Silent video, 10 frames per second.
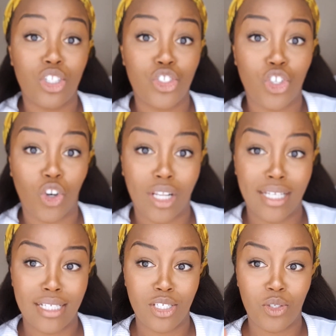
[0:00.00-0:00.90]

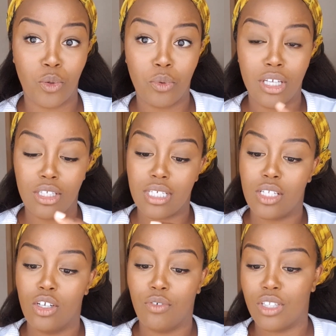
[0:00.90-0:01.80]
Chocolate. So just
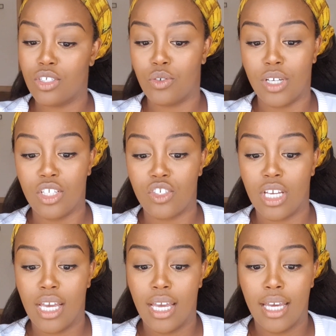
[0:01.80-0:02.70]
look for this range.
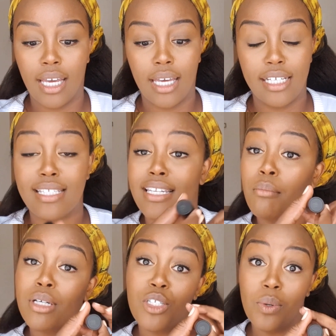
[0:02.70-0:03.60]
It's
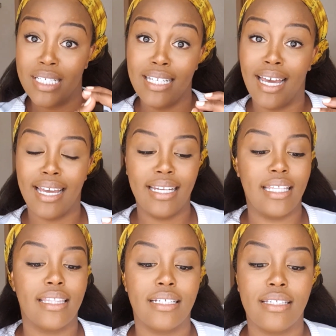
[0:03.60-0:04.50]
number 29
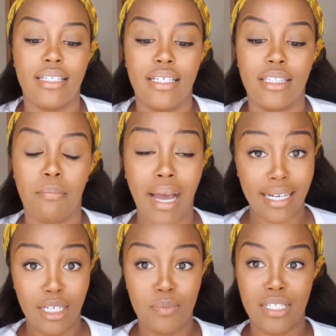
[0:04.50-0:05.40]
in the
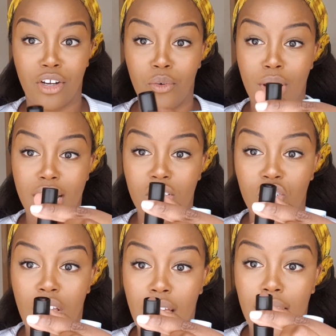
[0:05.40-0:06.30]
matte lipstick range.
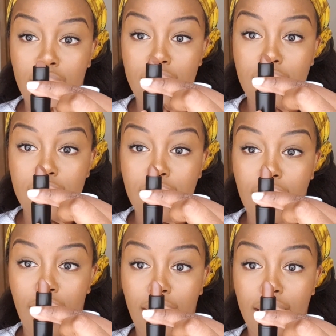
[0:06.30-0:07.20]
This is the
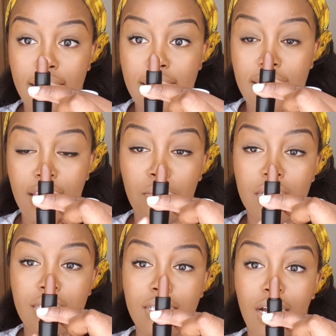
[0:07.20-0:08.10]
color. Its name
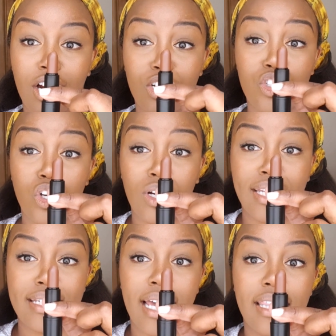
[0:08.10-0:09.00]
is Dark
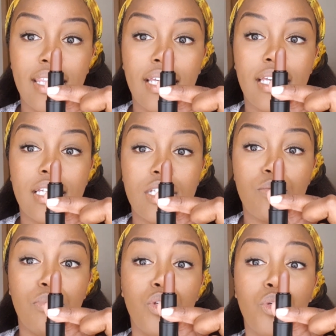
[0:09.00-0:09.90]
Chocolate. I think it is
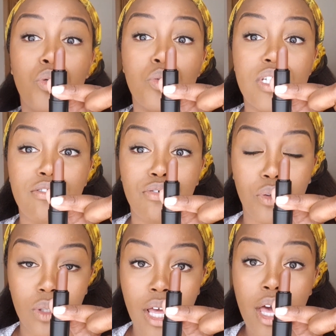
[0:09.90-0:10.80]

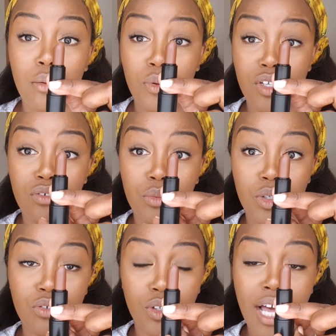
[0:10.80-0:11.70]
beautiful.
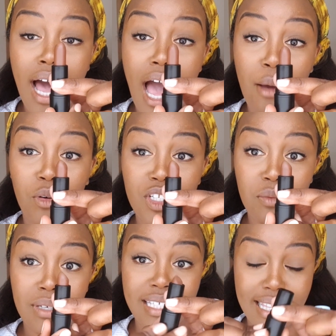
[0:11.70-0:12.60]
Beautiful. I'm going to
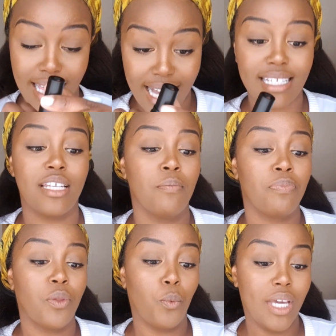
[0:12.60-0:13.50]
mix that
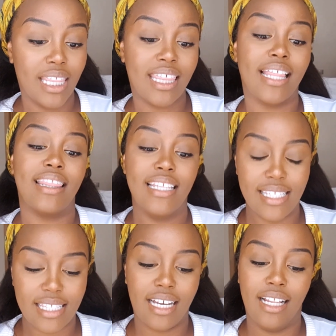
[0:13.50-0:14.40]
with
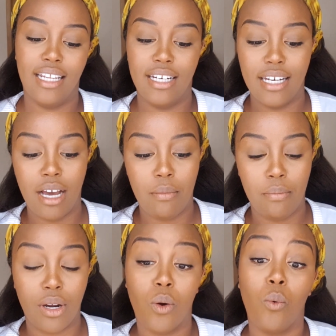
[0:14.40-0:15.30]
this color,
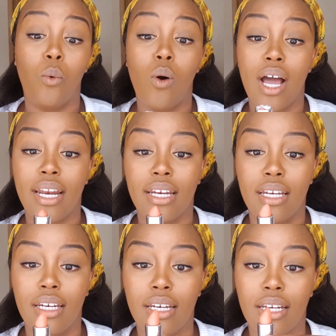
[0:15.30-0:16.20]
number 1
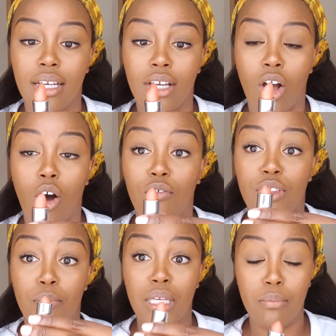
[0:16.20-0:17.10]
of
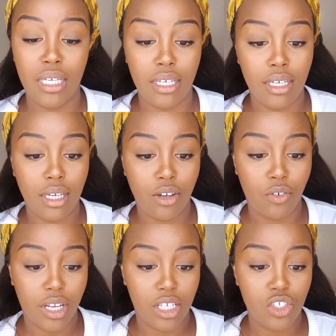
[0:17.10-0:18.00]
the BB
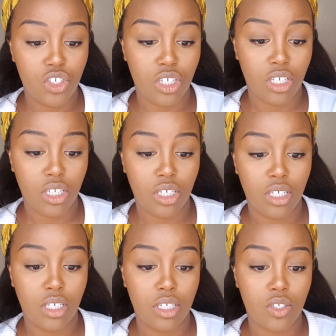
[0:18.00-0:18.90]
range.
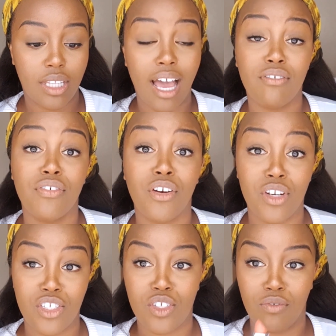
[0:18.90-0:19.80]
So they have different
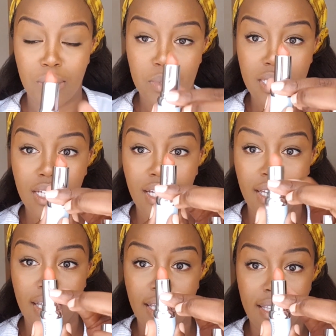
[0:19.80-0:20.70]
ranges of lipstick.
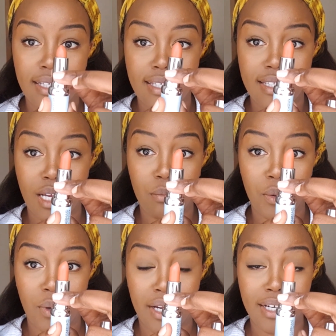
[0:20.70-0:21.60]
This is number
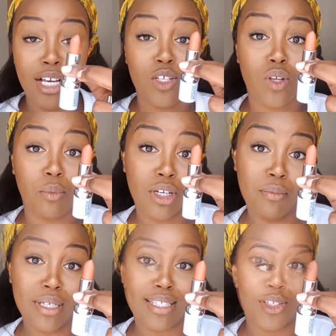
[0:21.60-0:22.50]
1. So I'm going to
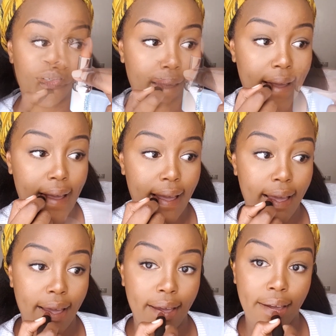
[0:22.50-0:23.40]
mix the two of those.